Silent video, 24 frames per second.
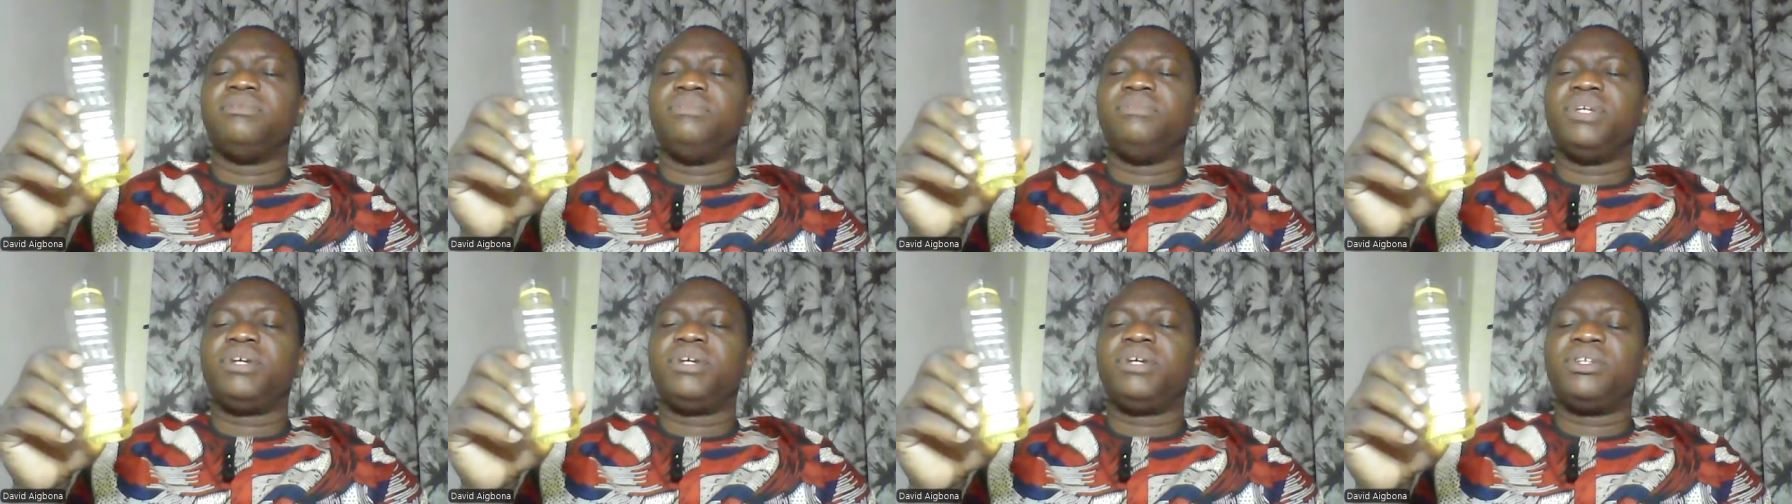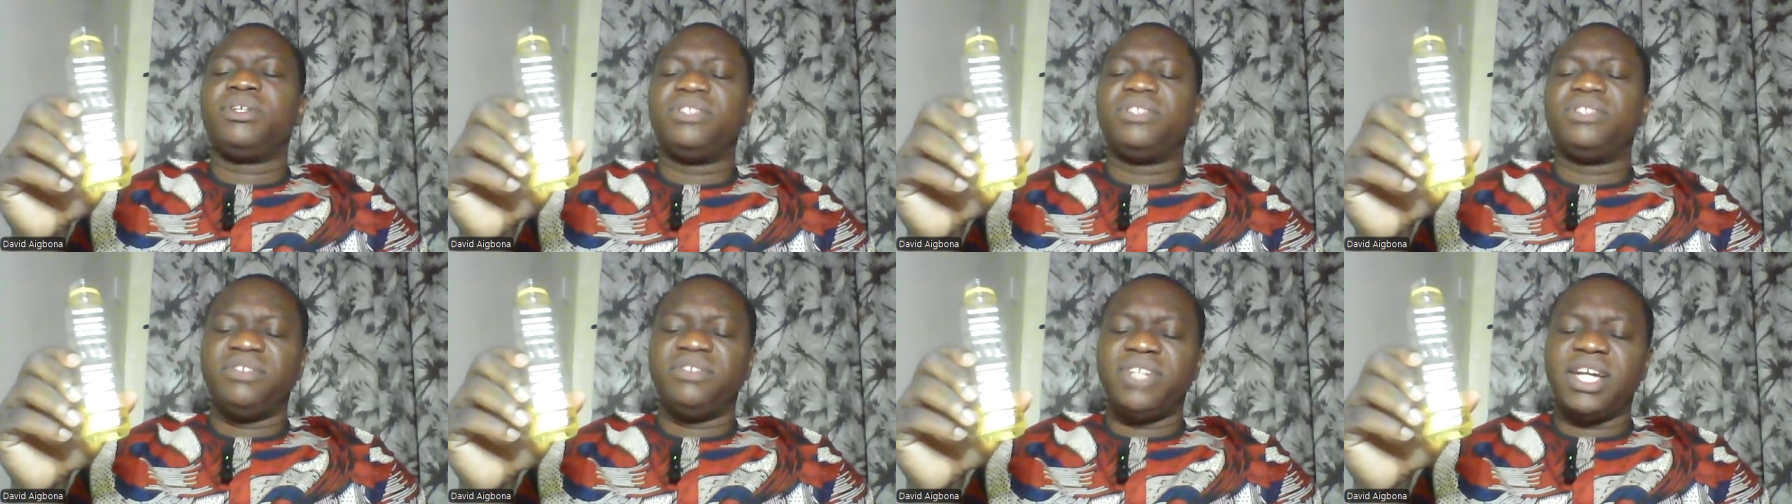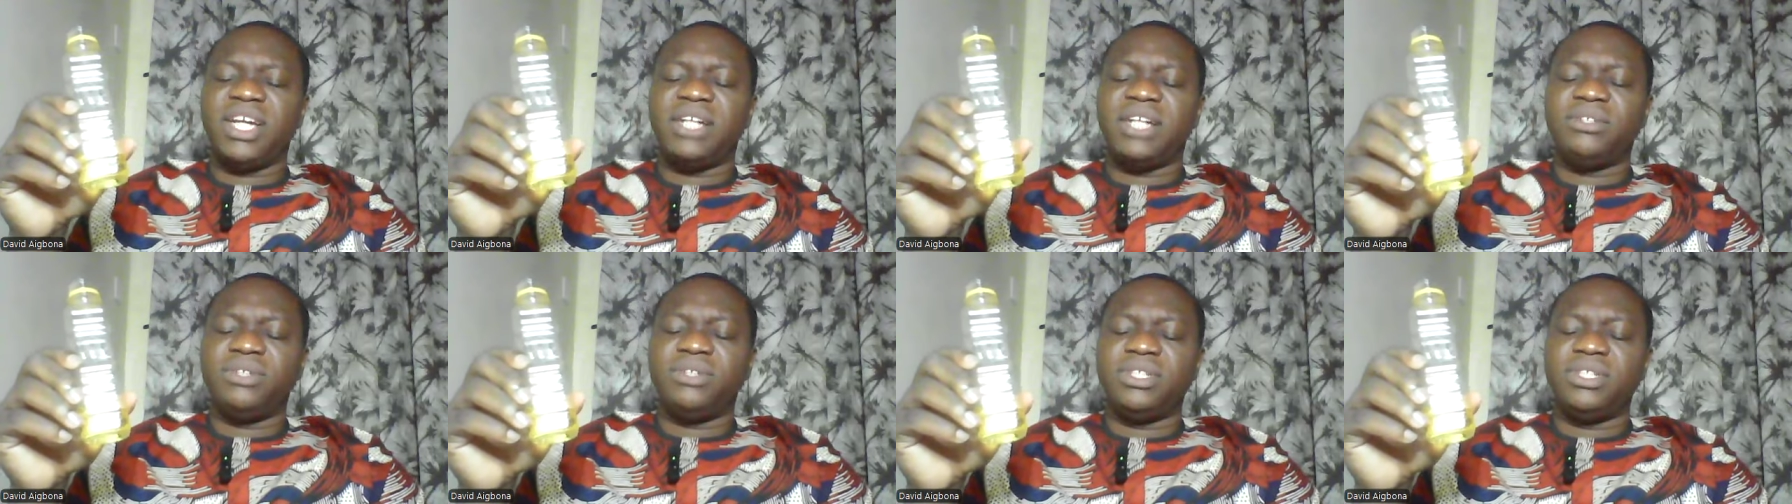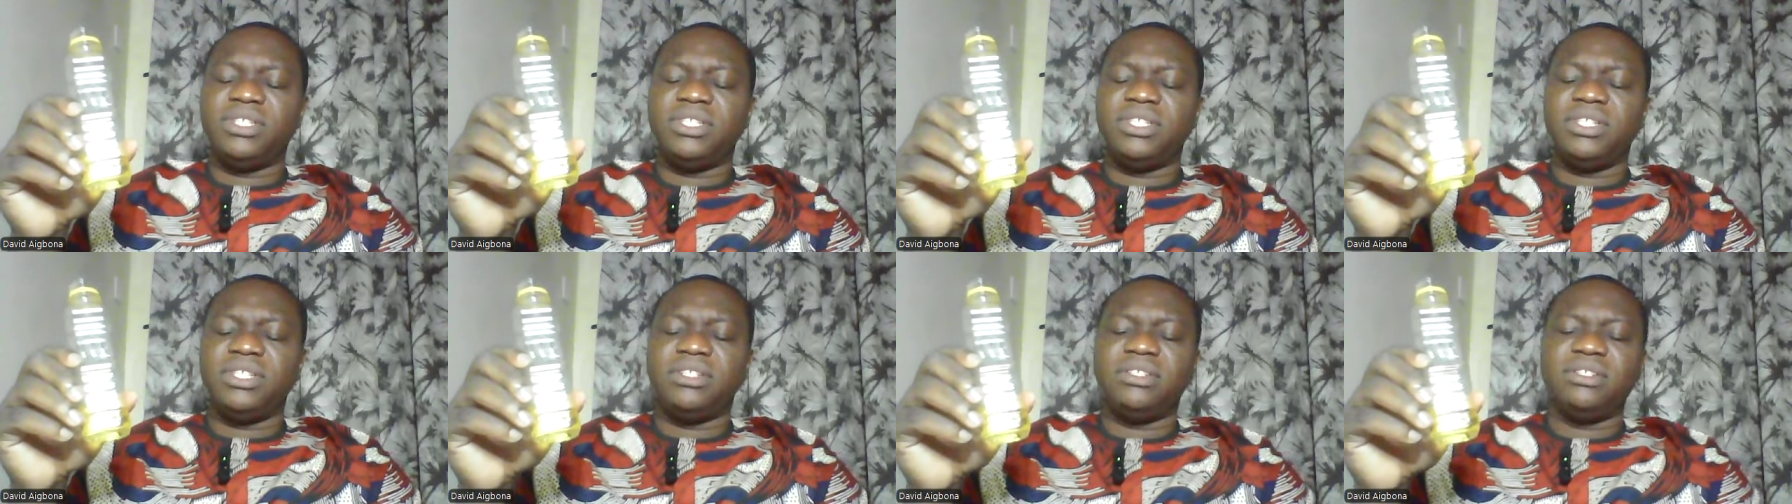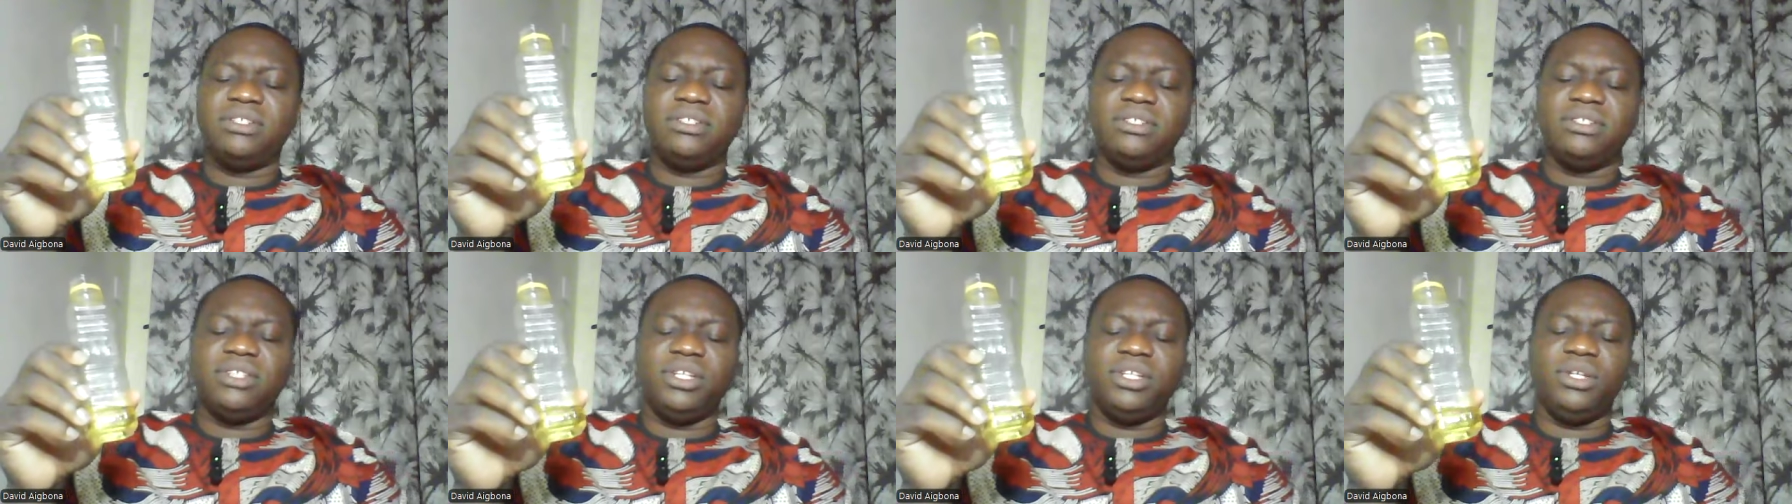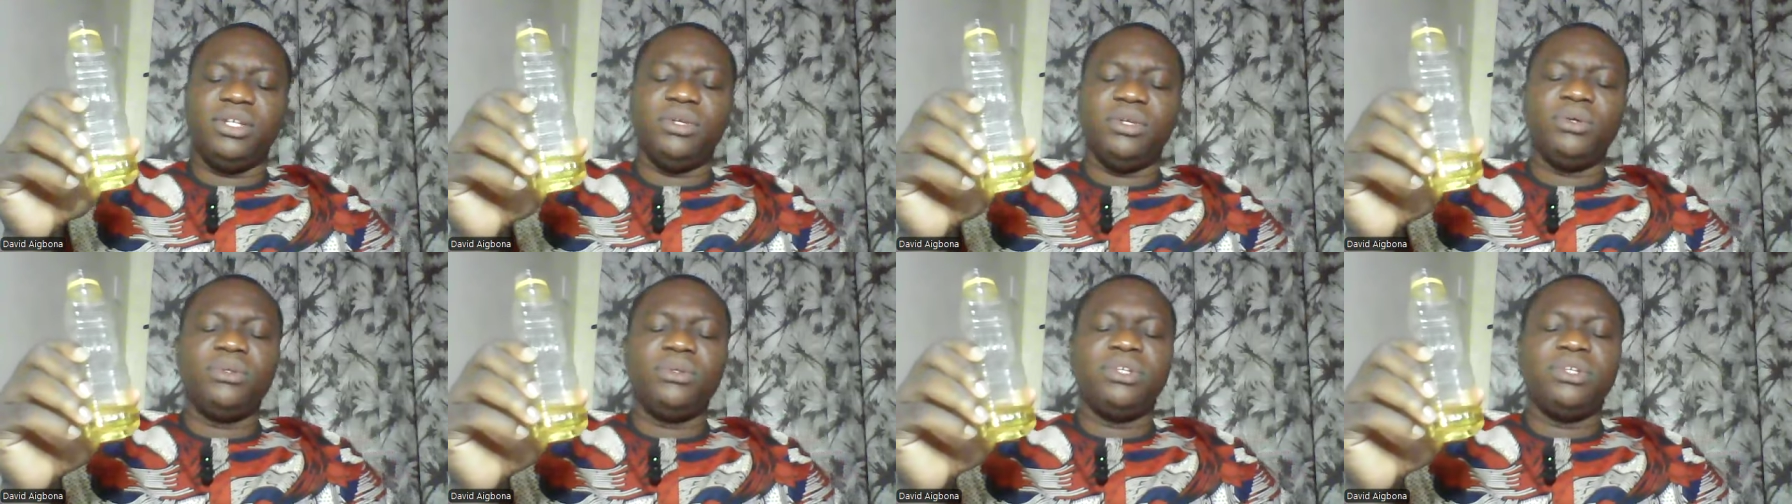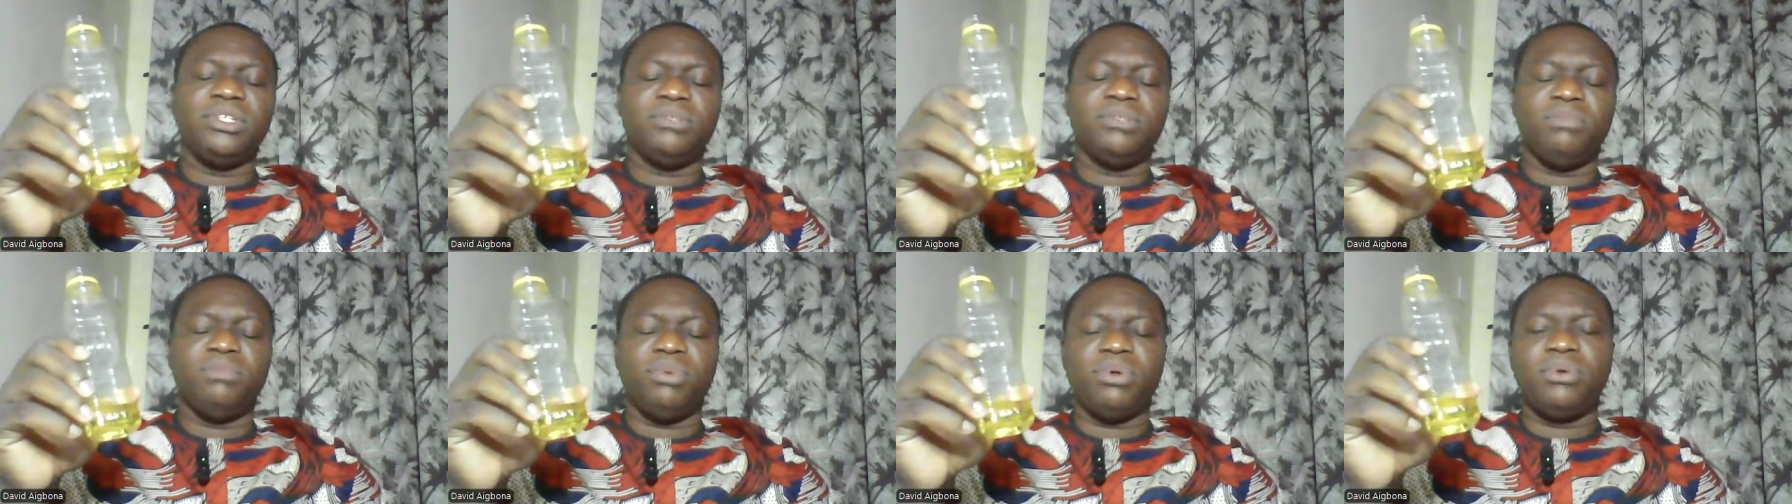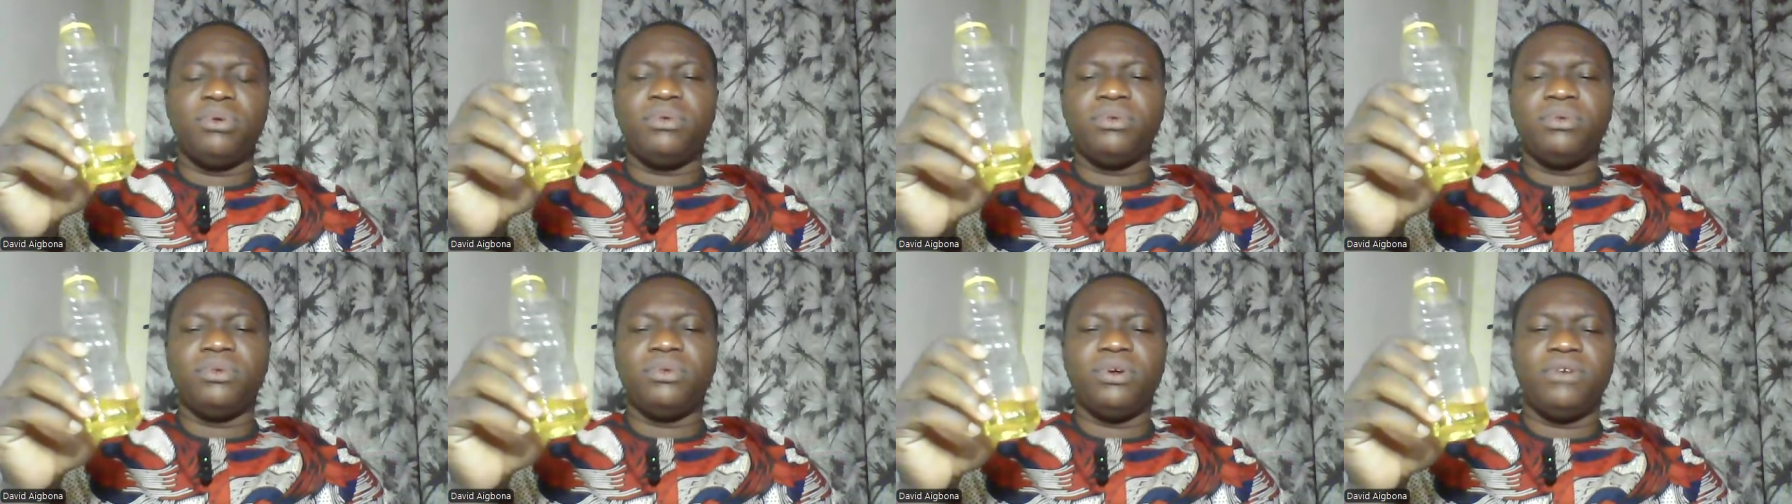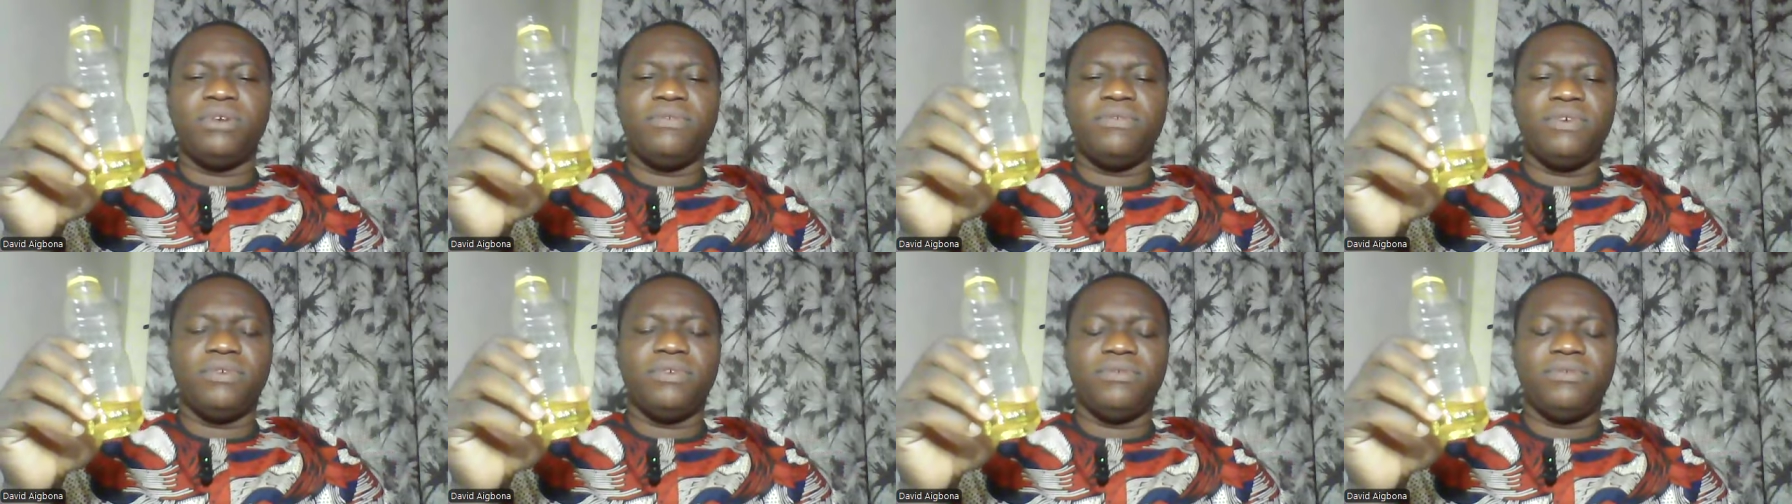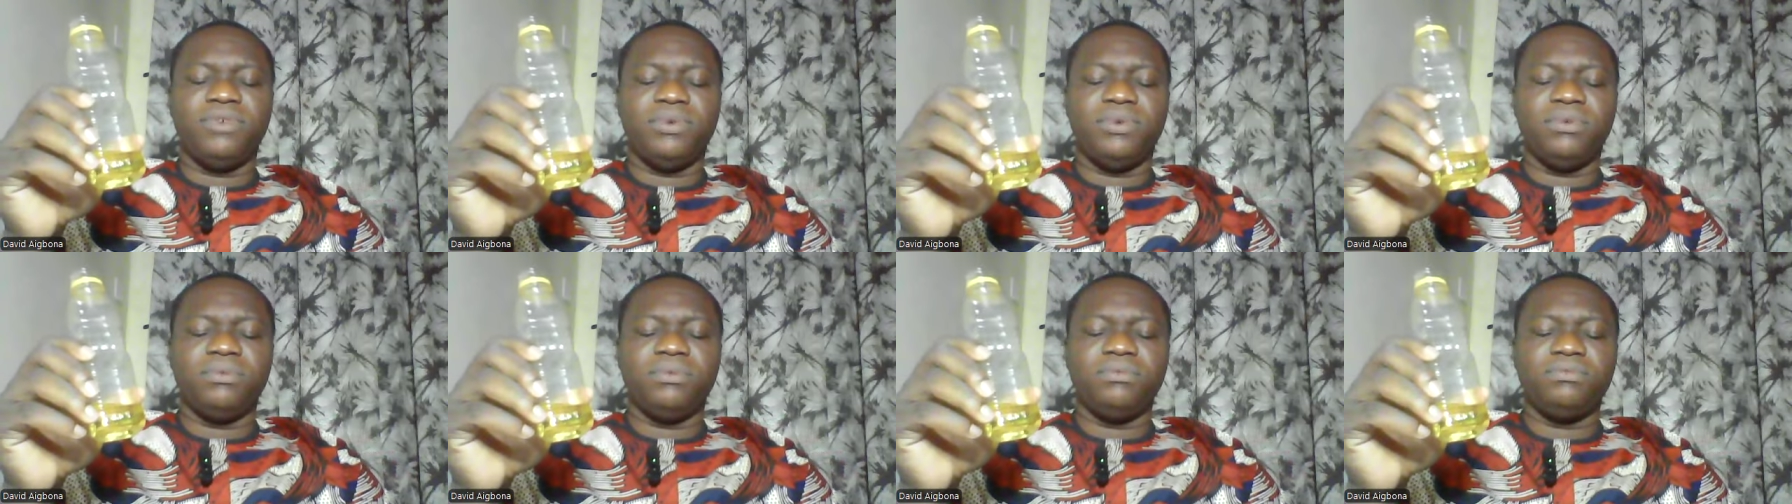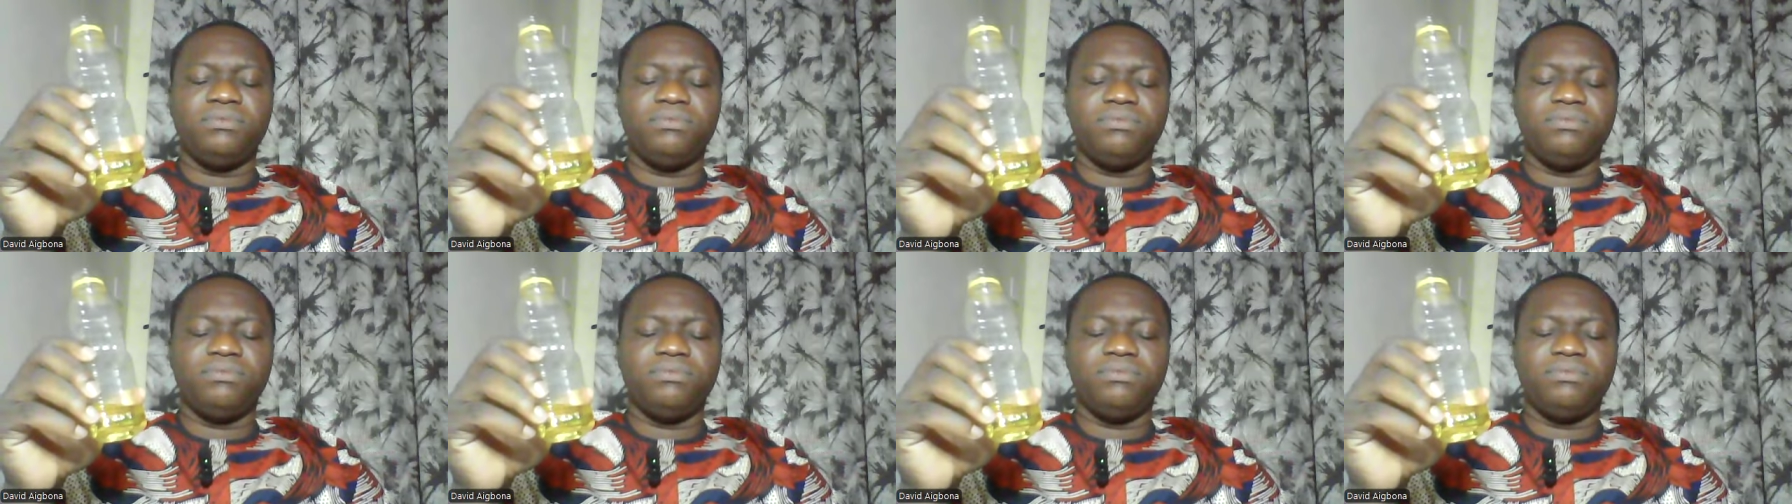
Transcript: because of the anointing, the yoke is broken off of you.